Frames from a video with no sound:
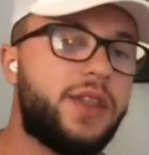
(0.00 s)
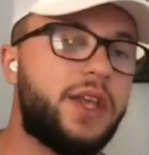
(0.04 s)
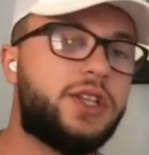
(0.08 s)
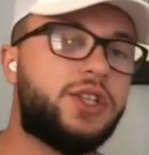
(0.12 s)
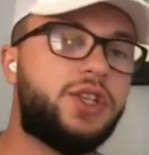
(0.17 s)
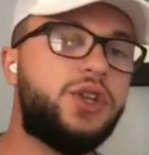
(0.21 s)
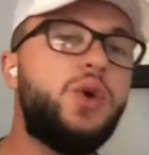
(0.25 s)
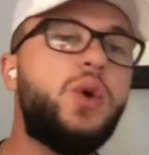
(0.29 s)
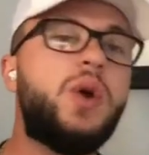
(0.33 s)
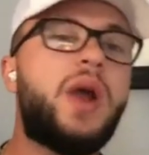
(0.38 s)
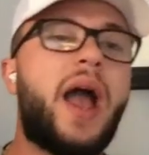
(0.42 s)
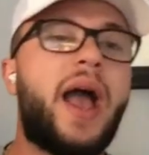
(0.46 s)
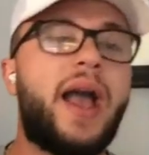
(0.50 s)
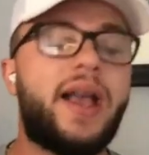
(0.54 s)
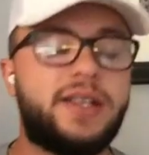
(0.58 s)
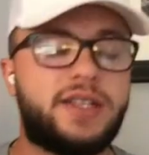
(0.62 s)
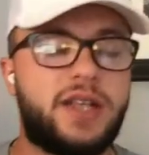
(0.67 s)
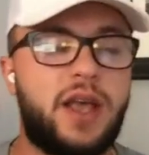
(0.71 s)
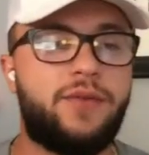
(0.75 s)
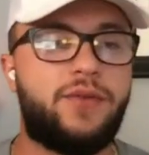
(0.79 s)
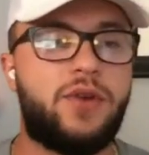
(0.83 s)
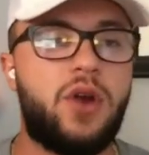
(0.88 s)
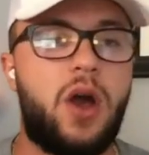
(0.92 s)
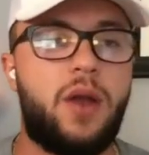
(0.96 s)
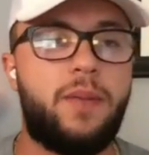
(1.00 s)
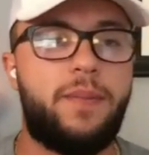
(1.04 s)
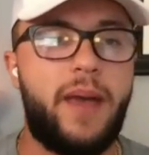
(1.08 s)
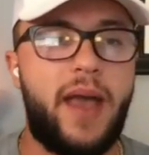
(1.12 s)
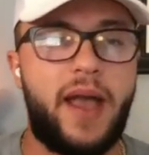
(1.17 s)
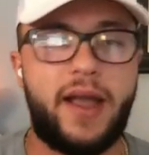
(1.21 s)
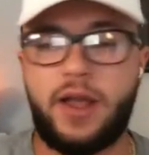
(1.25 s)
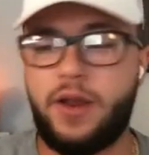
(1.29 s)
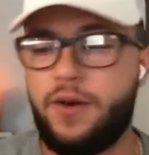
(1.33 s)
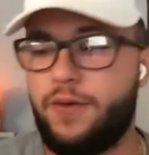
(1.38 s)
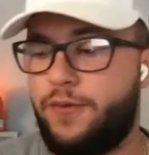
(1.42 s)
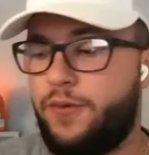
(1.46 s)
The two guys I've gone
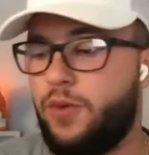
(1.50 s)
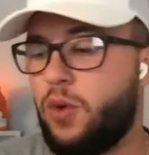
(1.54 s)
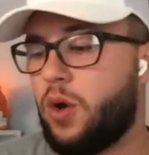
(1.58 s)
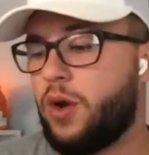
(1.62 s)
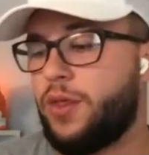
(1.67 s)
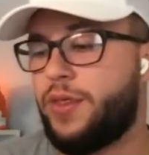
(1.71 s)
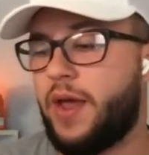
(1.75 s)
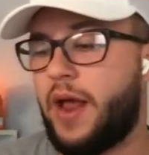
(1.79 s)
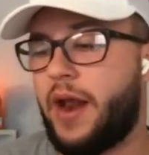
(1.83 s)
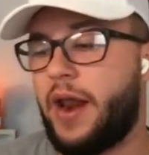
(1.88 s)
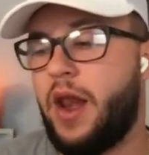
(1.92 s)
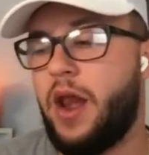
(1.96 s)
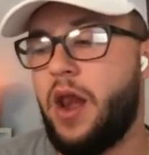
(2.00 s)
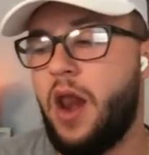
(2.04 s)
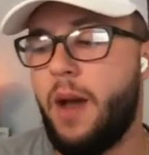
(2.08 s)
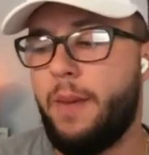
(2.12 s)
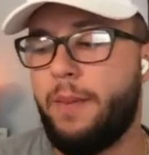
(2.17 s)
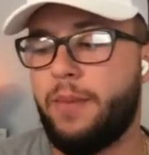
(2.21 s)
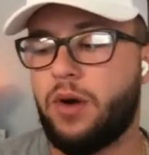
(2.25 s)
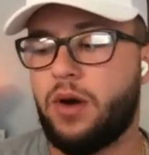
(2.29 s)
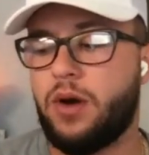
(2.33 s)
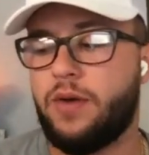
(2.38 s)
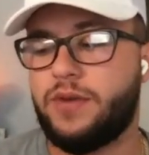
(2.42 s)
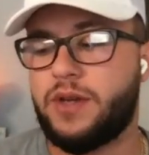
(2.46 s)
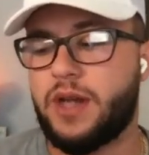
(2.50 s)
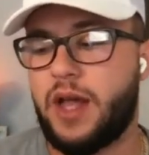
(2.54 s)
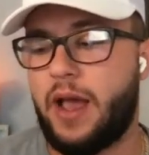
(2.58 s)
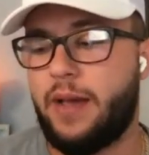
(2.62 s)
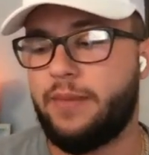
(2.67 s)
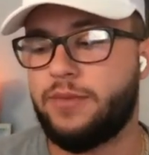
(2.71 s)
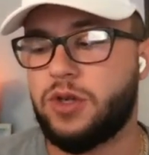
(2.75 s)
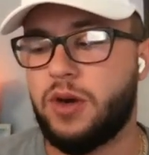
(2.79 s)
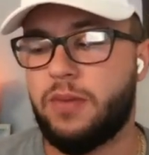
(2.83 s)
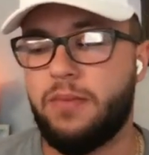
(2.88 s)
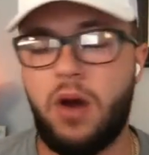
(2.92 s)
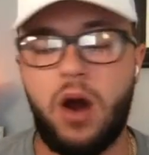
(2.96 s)
back and forth on a number of
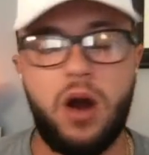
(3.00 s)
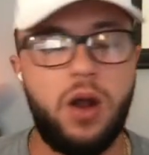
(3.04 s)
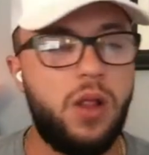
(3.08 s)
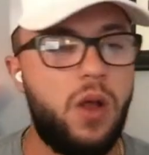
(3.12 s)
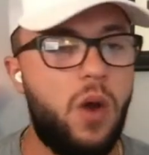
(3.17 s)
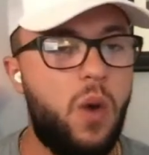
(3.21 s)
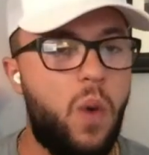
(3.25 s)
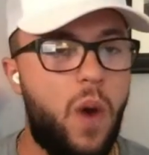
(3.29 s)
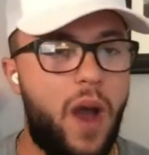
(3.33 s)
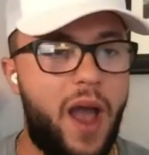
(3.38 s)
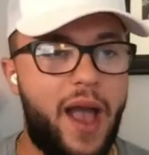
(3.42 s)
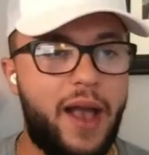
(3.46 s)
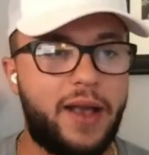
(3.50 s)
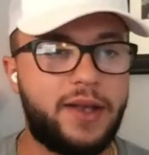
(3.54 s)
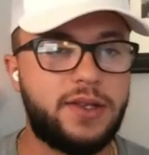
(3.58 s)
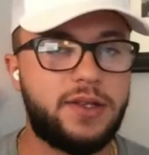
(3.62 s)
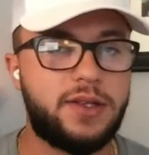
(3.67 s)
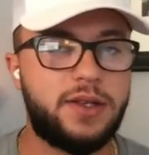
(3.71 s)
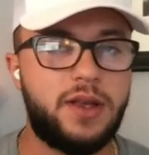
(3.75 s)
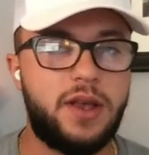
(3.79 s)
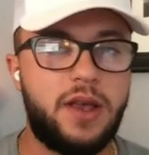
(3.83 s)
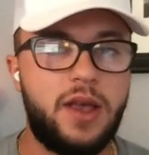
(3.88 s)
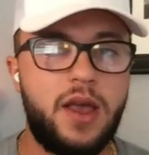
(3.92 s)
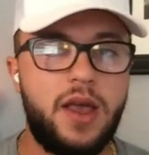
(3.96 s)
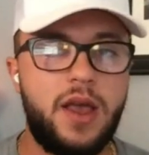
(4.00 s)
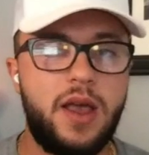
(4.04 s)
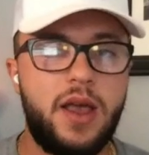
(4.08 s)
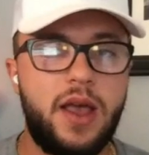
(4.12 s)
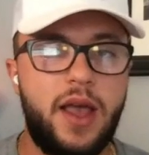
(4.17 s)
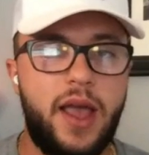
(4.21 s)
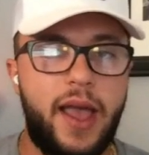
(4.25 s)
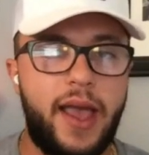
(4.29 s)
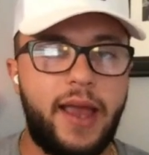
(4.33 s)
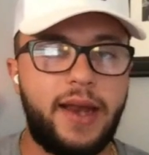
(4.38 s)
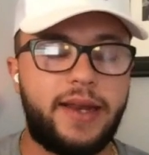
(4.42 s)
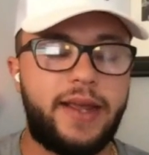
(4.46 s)
times are Marlowe Wax
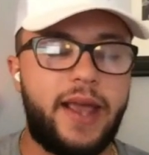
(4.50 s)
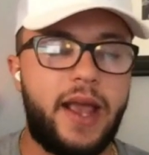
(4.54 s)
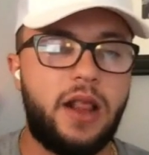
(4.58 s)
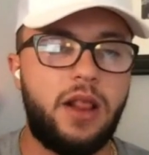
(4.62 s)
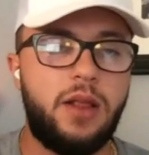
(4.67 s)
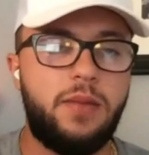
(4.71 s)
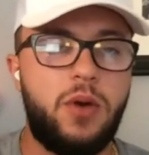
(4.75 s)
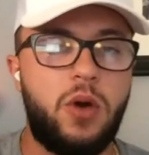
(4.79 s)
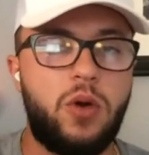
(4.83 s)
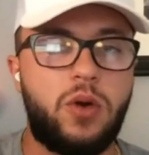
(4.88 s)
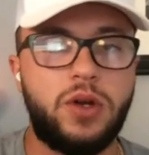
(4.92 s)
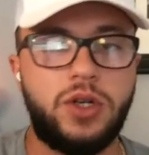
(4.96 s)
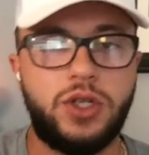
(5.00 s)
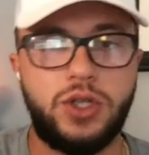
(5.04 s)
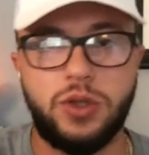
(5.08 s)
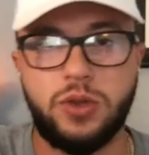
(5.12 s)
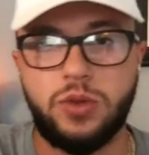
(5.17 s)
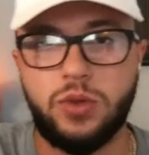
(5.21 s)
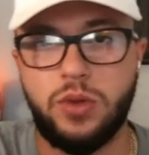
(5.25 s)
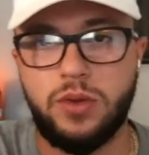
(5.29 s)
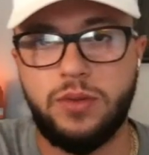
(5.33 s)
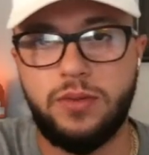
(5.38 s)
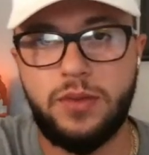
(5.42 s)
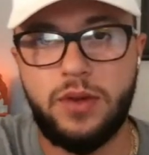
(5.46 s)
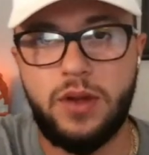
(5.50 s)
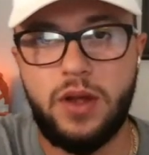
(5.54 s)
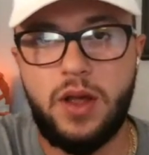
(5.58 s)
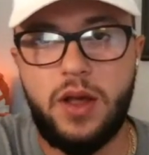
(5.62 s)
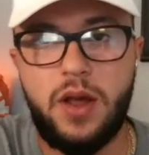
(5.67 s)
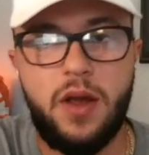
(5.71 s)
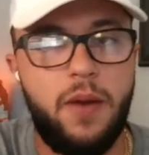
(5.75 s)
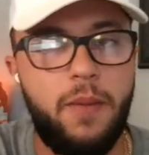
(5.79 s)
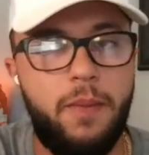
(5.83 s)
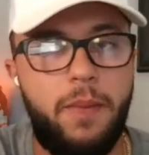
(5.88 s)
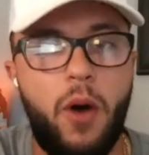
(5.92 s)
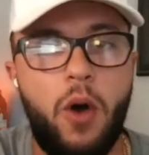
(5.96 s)
and Caleb Okechukwu.
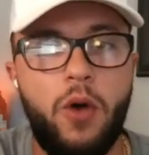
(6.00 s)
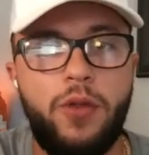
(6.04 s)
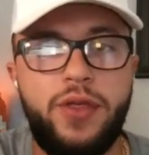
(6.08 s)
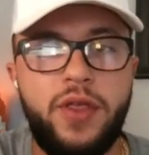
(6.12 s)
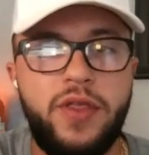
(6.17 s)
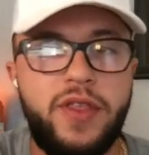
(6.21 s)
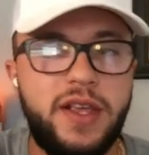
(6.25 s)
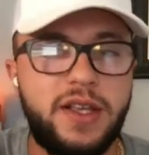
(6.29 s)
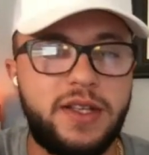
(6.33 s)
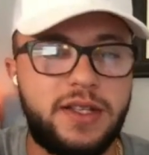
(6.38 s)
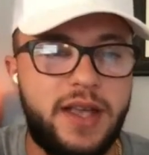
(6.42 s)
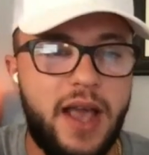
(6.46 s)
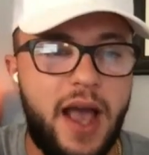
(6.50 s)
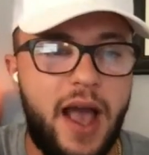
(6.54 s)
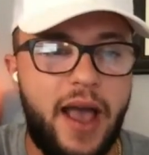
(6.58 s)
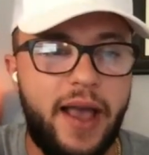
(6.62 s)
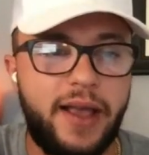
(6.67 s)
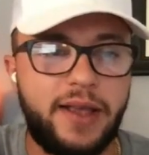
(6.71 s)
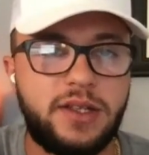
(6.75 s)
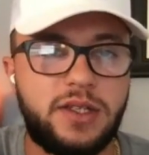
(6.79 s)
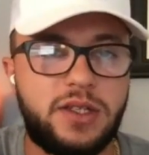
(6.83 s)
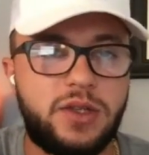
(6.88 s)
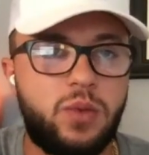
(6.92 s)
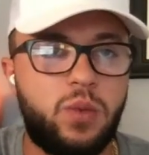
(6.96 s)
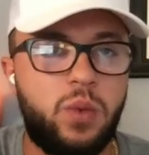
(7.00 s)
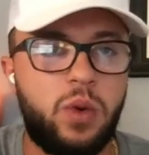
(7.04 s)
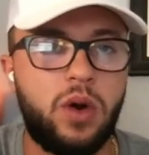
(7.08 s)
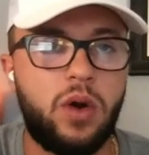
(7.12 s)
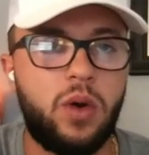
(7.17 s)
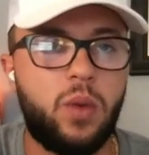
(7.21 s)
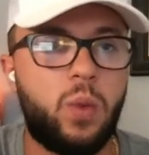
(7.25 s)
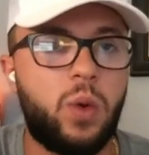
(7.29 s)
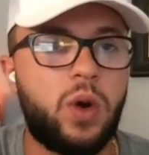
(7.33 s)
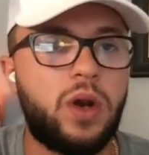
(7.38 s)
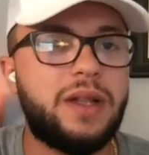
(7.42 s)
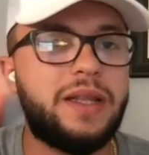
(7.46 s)
Both of these guys
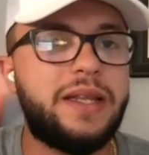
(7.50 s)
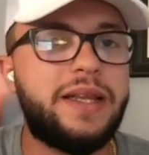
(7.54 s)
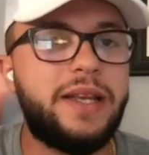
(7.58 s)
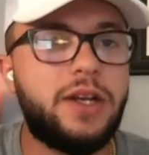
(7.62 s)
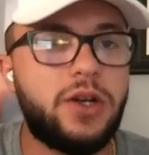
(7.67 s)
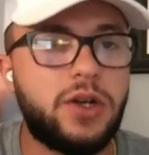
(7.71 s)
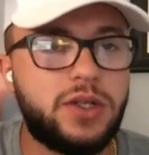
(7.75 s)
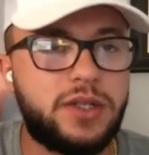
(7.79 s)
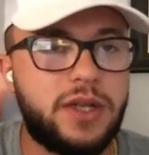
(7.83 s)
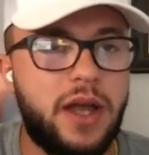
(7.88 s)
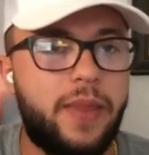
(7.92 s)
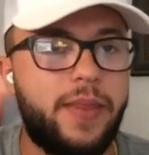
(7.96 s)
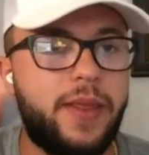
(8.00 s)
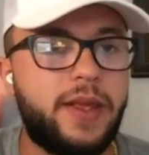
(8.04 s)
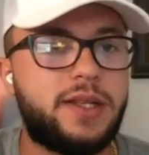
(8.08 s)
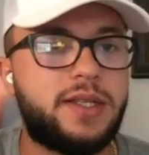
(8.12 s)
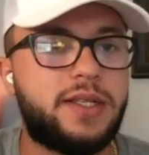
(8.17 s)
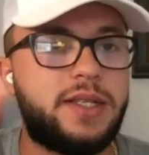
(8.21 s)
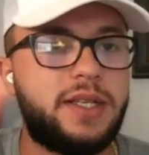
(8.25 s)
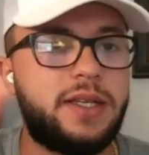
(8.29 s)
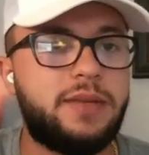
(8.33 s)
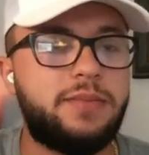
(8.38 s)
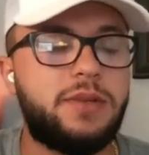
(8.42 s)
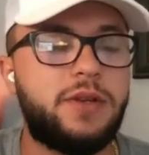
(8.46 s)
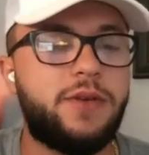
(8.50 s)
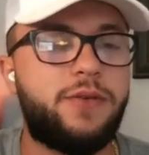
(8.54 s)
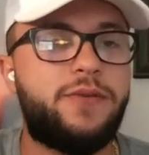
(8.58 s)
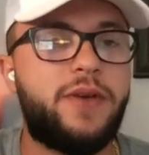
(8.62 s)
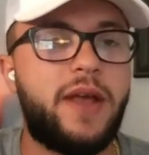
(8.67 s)
were, were leaders on this team